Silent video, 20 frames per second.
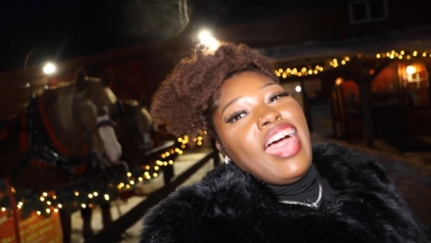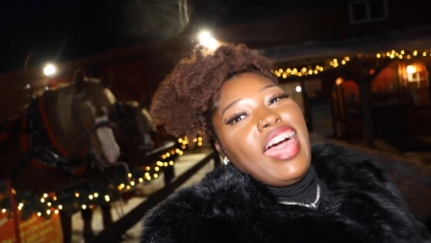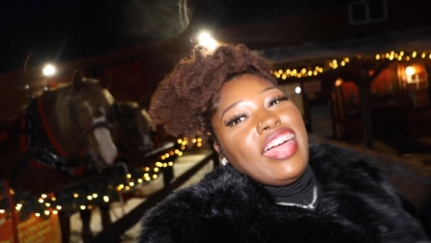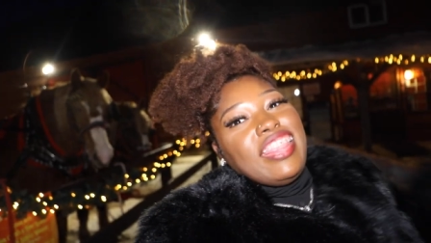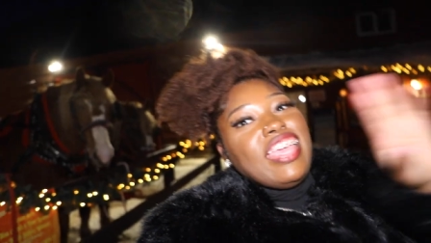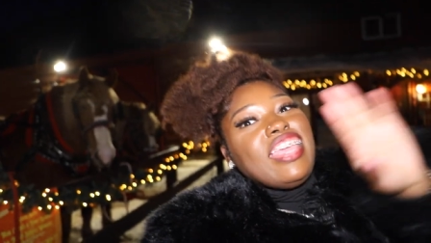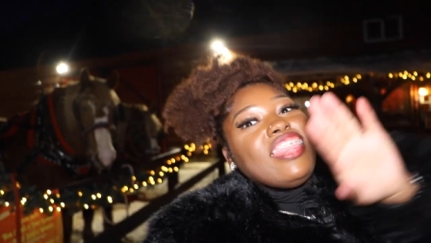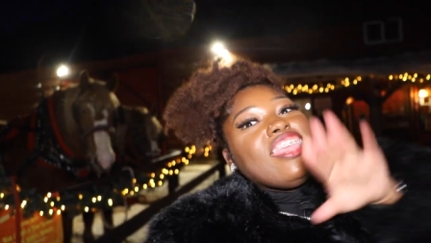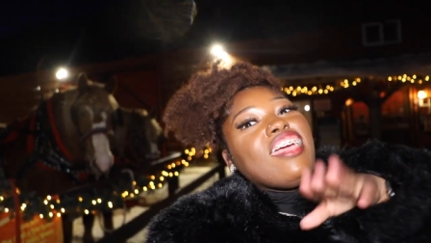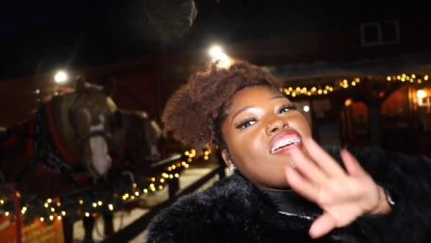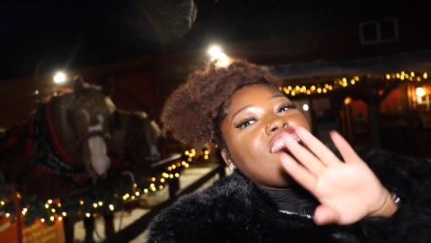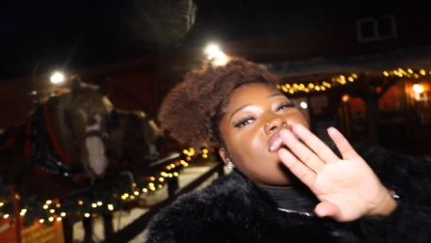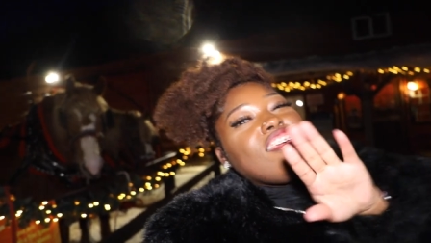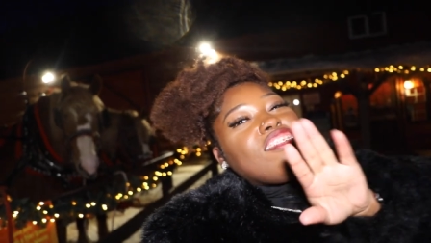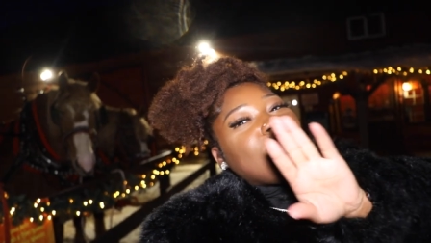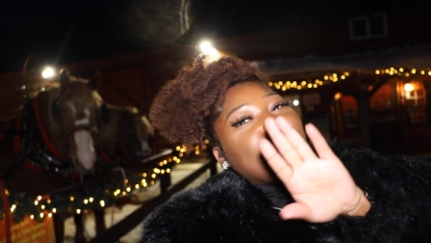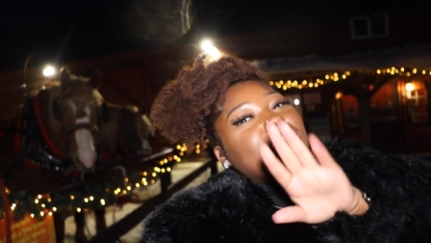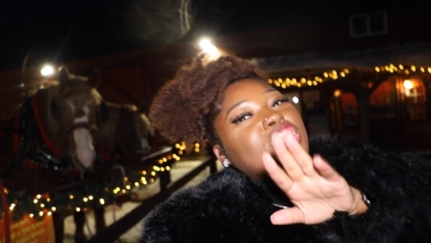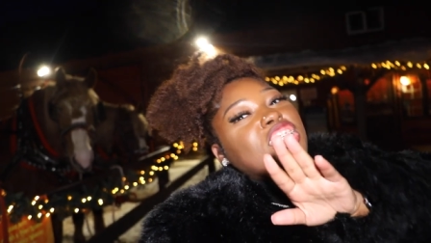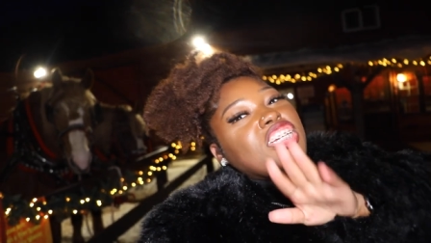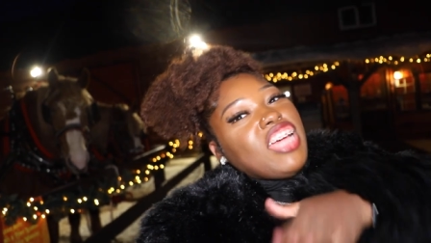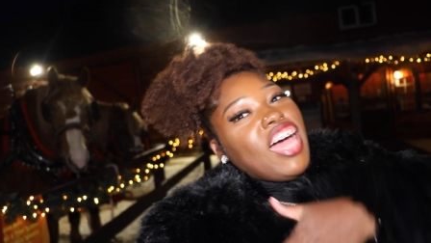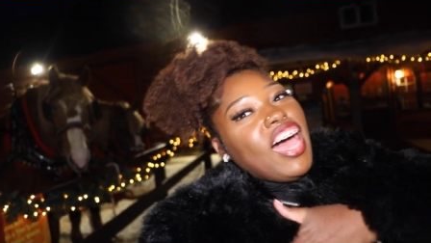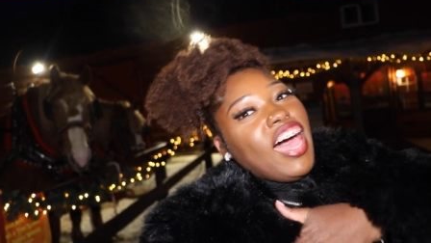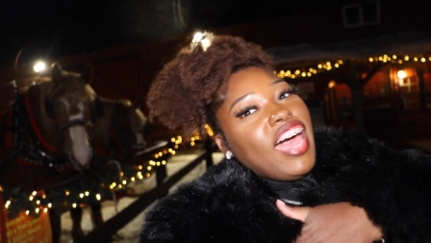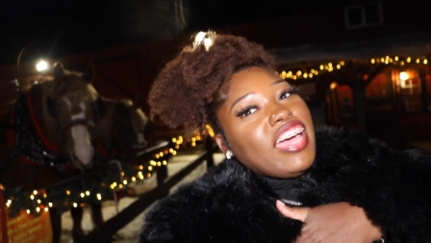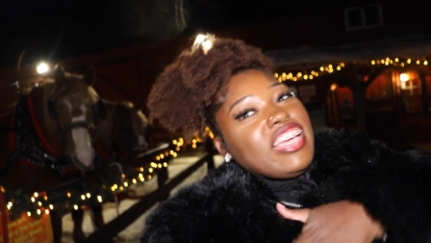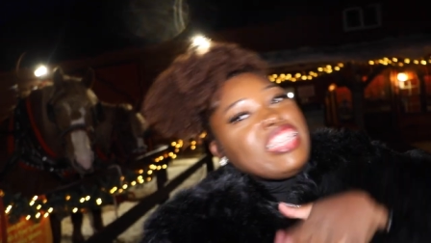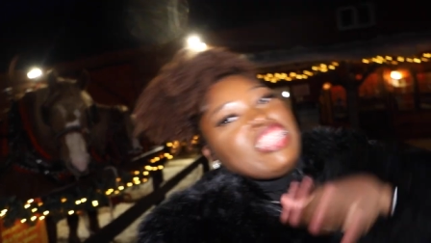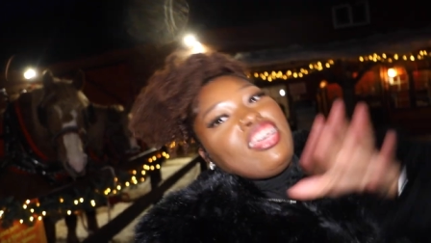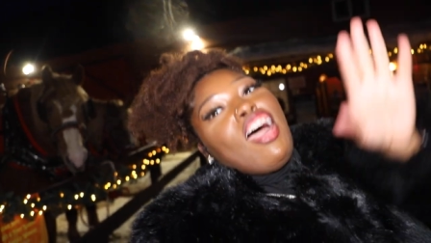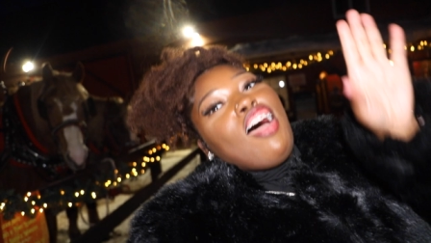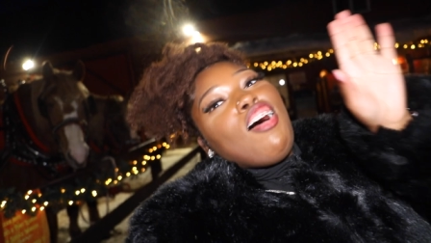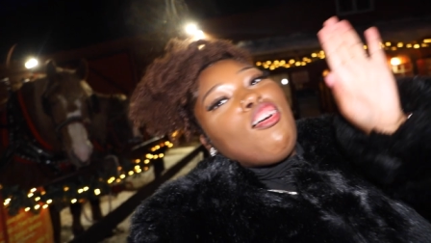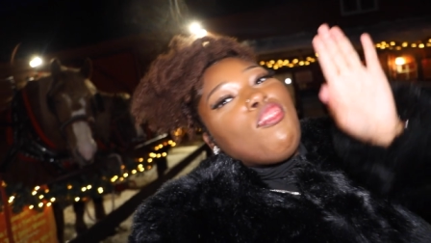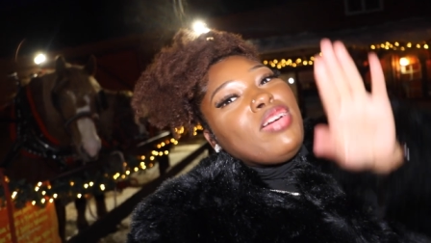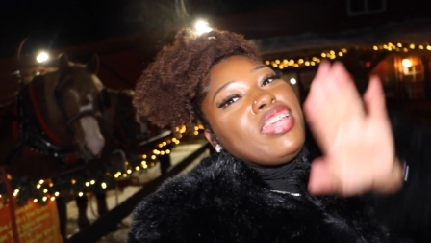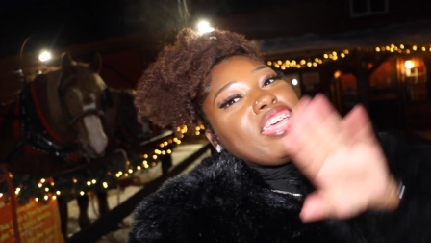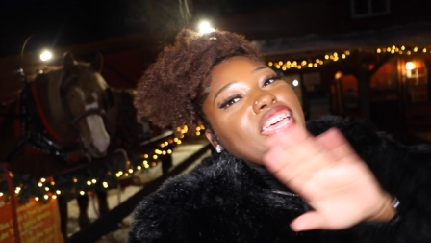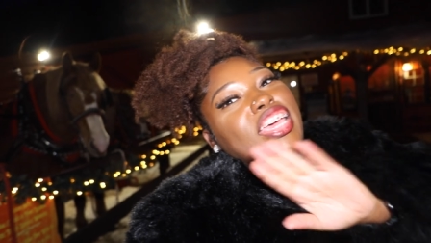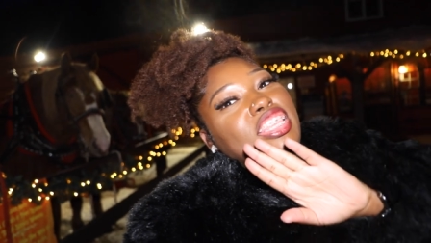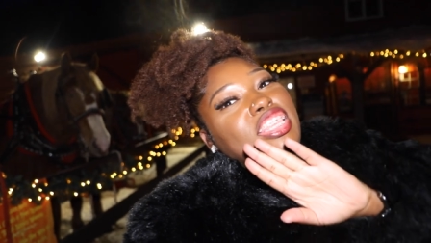I think they're a little shy, so I don't want to